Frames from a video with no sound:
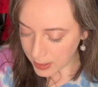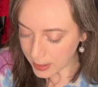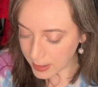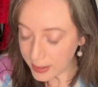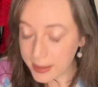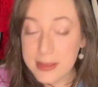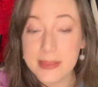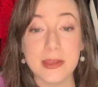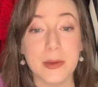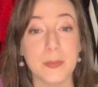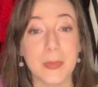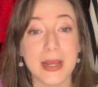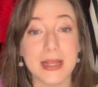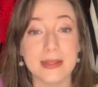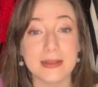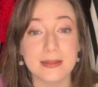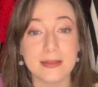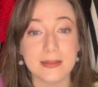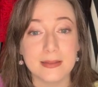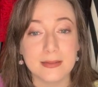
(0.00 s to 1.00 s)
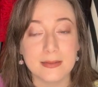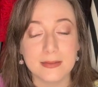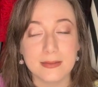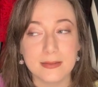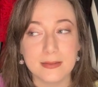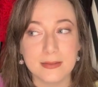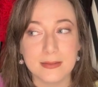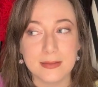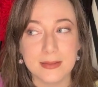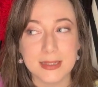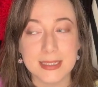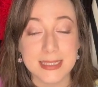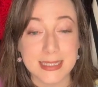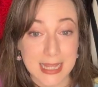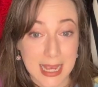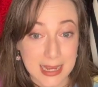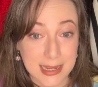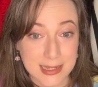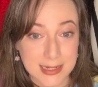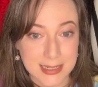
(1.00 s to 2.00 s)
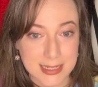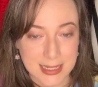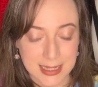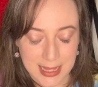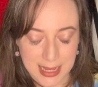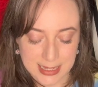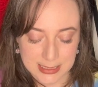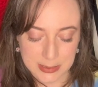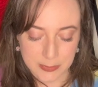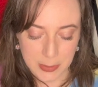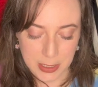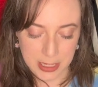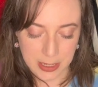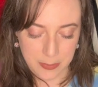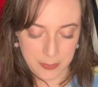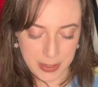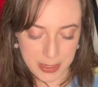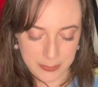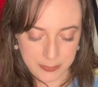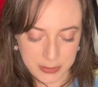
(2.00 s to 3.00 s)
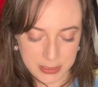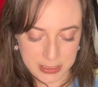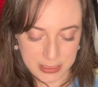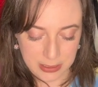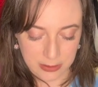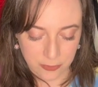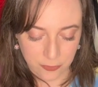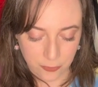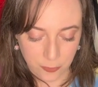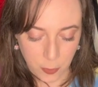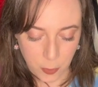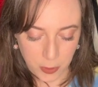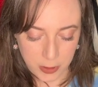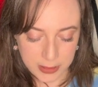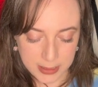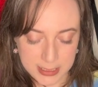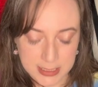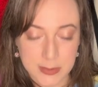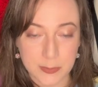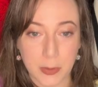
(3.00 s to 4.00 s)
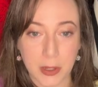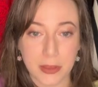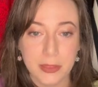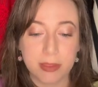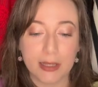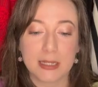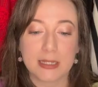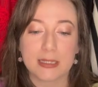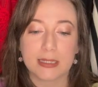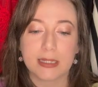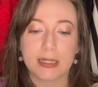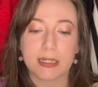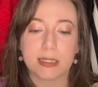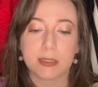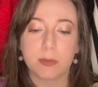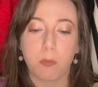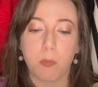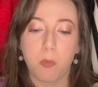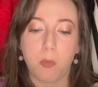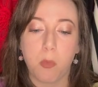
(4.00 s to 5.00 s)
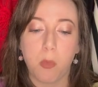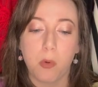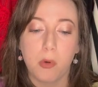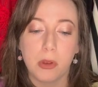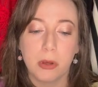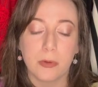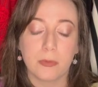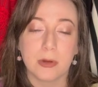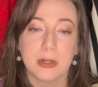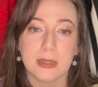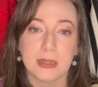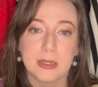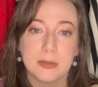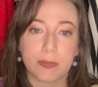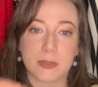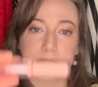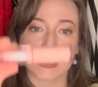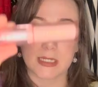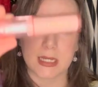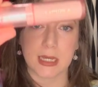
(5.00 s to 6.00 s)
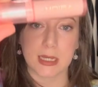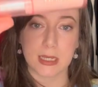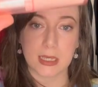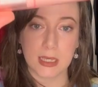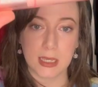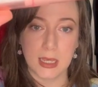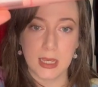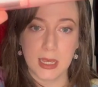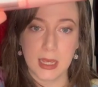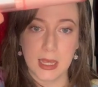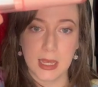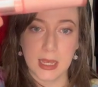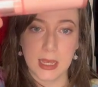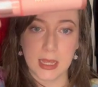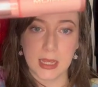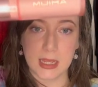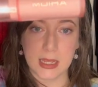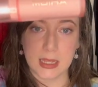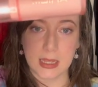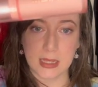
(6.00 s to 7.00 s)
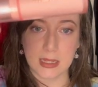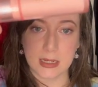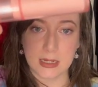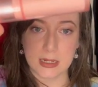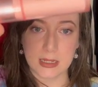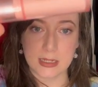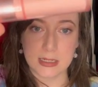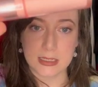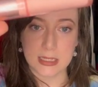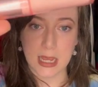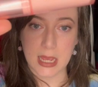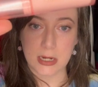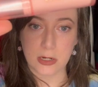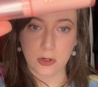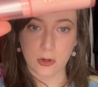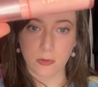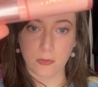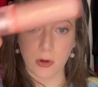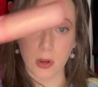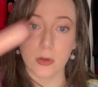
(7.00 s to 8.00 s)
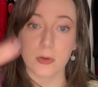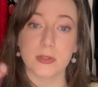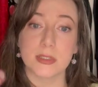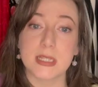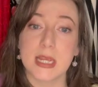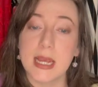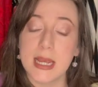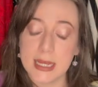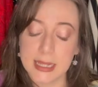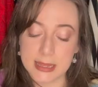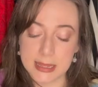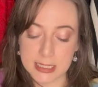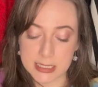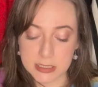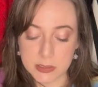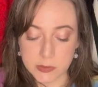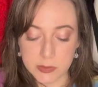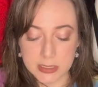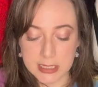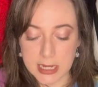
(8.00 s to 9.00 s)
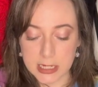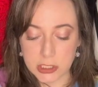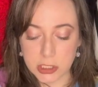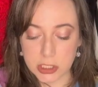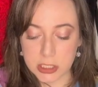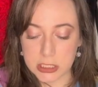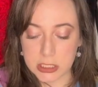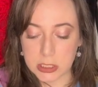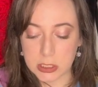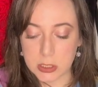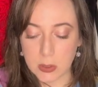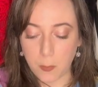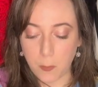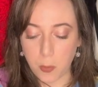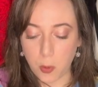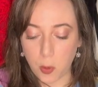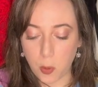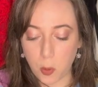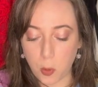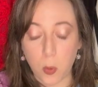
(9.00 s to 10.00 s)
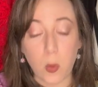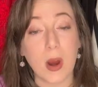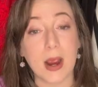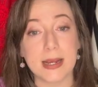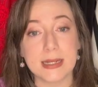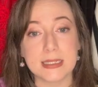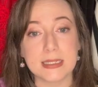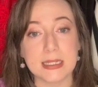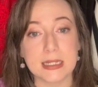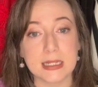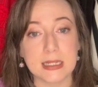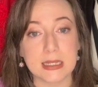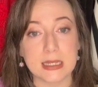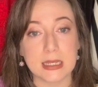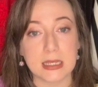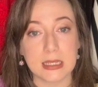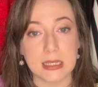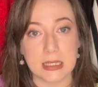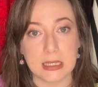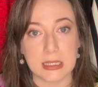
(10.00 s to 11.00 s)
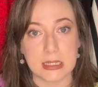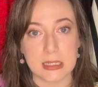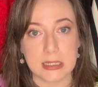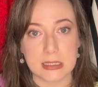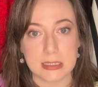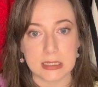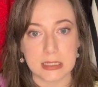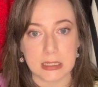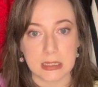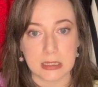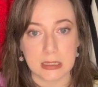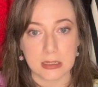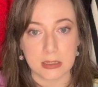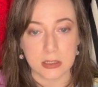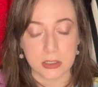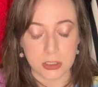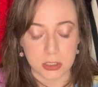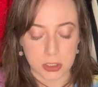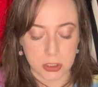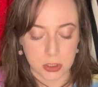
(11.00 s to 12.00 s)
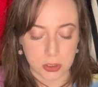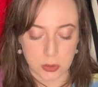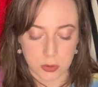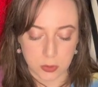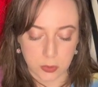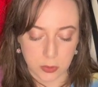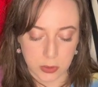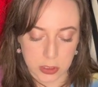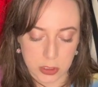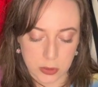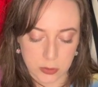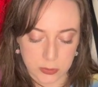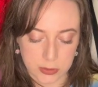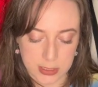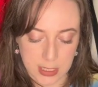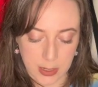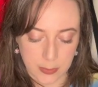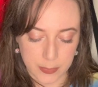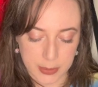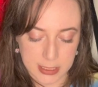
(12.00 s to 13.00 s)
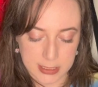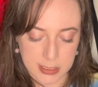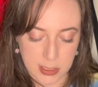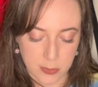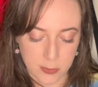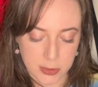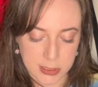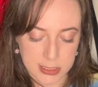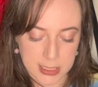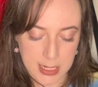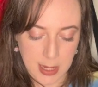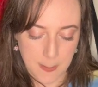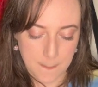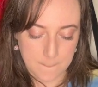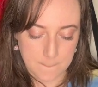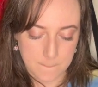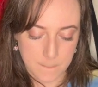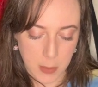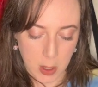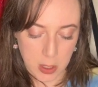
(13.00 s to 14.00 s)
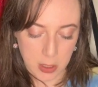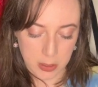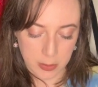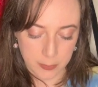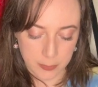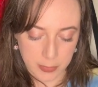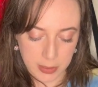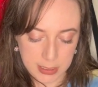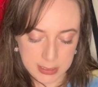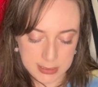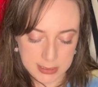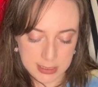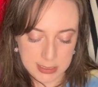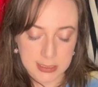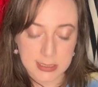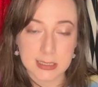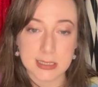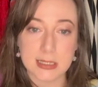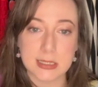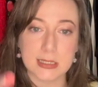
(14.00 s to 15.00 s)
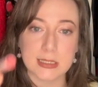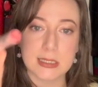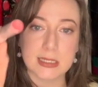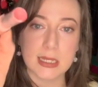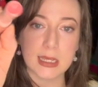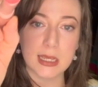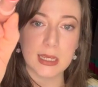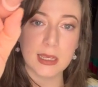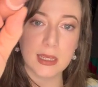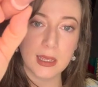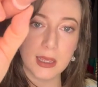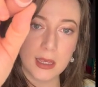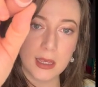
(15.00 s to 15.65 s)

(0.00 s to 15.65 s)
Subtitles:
And then my second to last makeup empty for this month is this Moira lipstick in Tender Rose. This was actually surprisingly easy to use up. It's almost like a balm consistency.